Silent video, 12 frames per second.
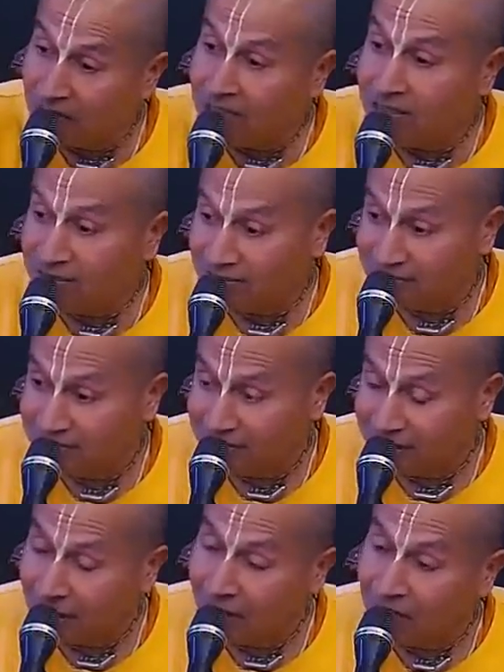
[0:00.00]
that
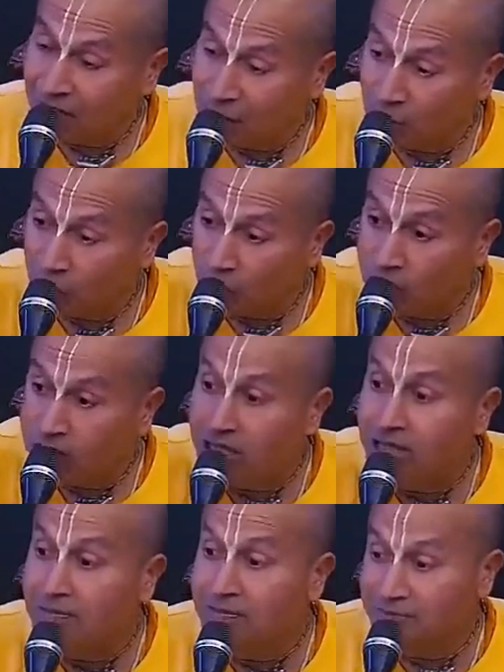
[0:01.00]
after a long
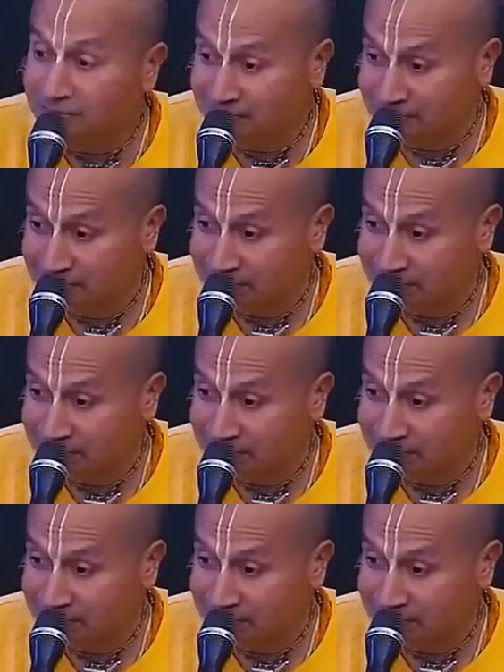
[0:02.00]
time.